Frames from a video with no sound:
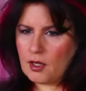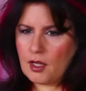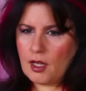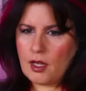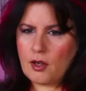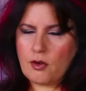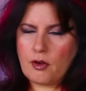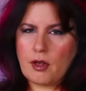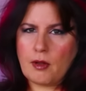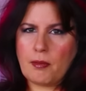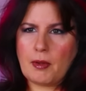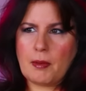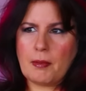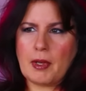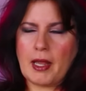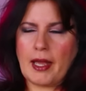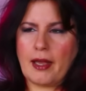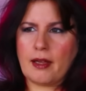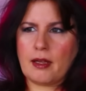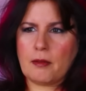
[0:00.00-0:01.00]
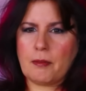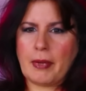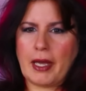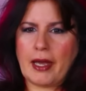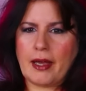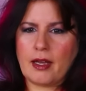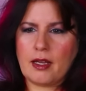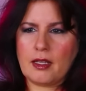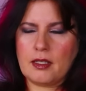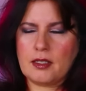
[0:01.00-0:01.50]
Okay, creepy black
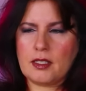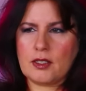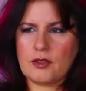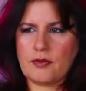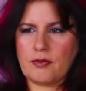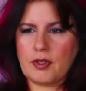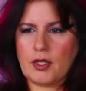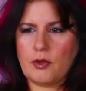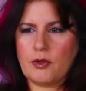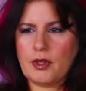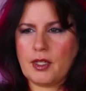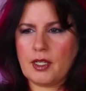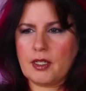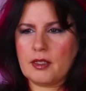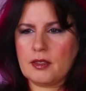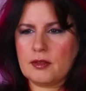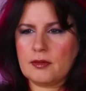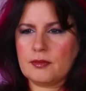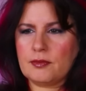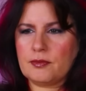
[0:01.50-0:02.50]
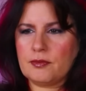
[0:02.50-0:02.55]
bag just floating there.